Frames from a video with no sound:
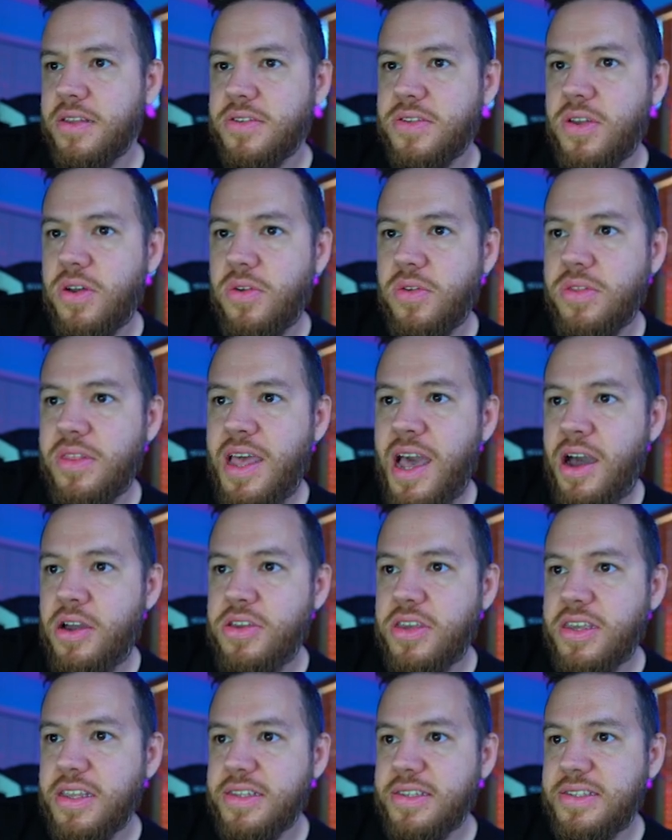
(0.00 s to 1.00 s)
So now
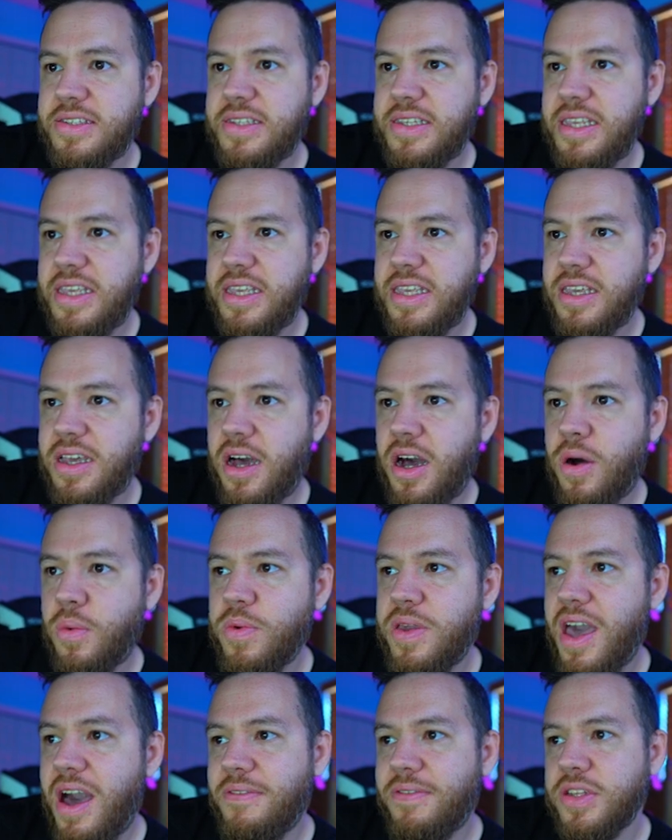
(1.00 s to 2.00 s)
you can see
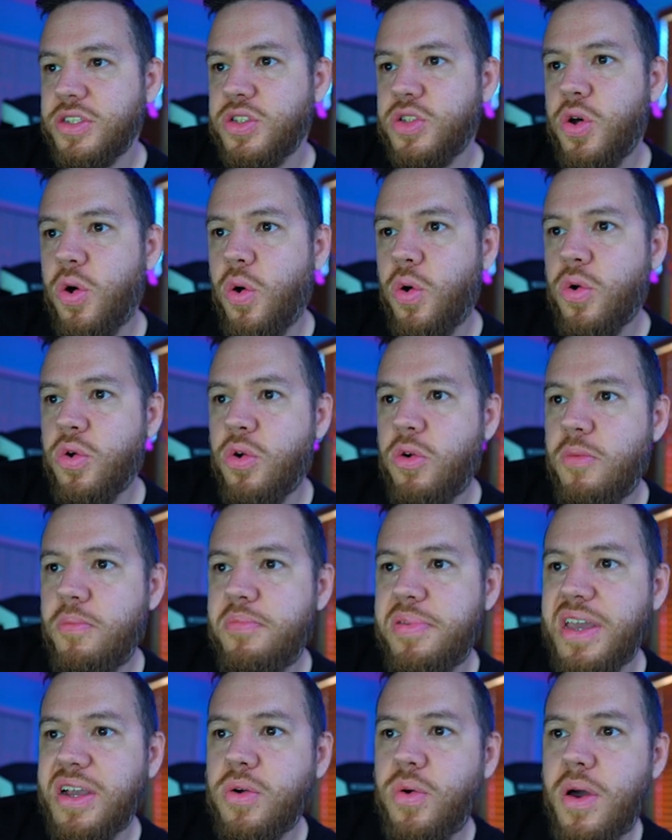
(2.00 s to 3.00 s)
we have a total
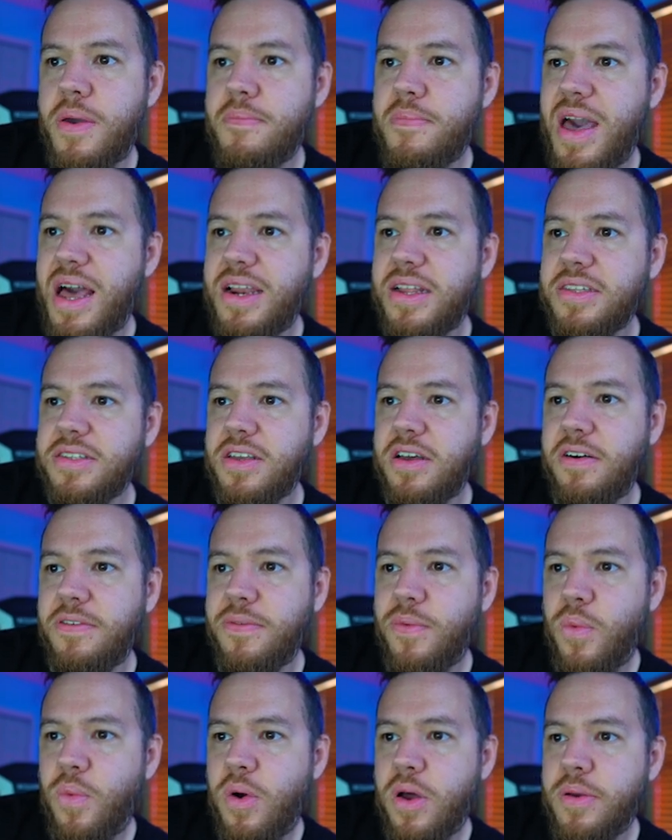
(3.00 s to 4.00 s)
Bitcoin balance
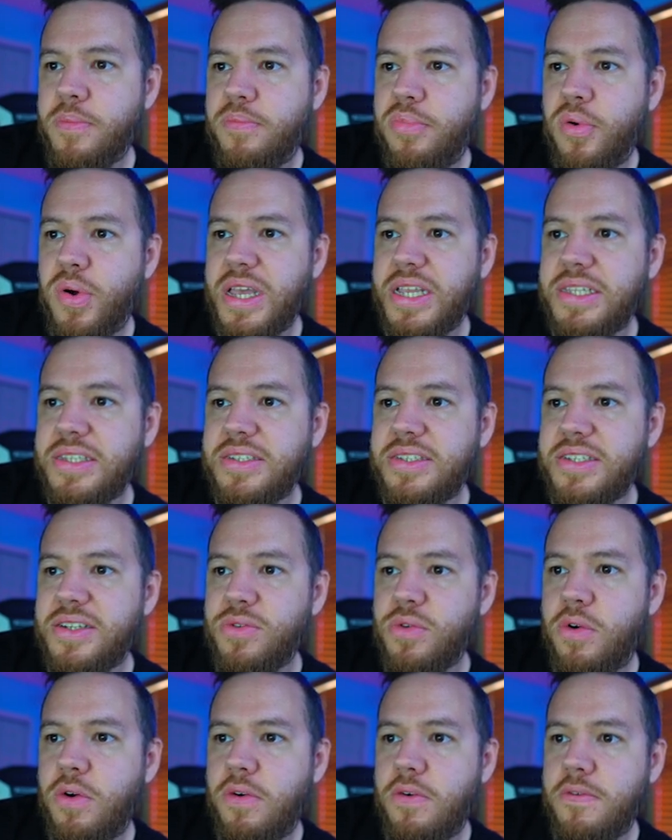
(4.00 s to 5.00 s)
of
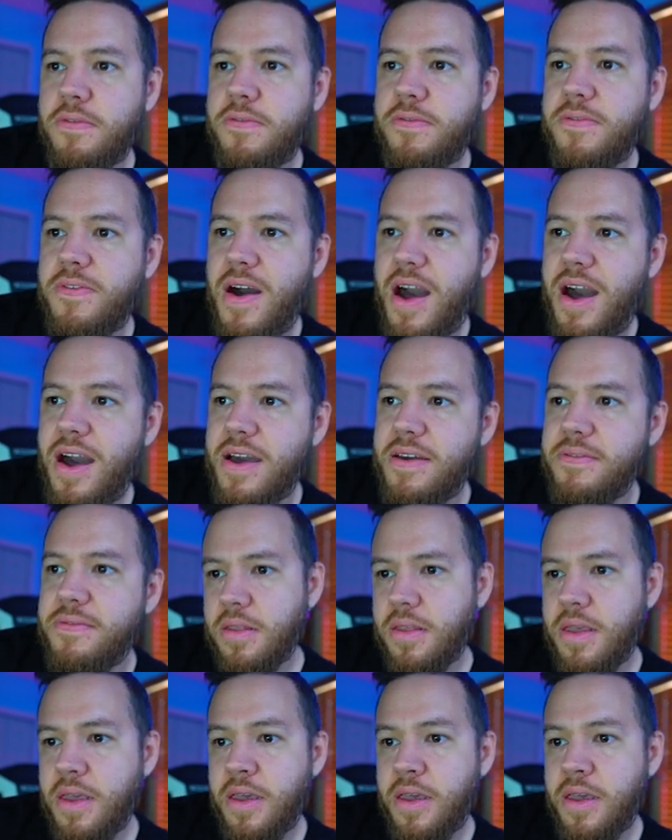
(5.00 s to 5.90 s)
1.05.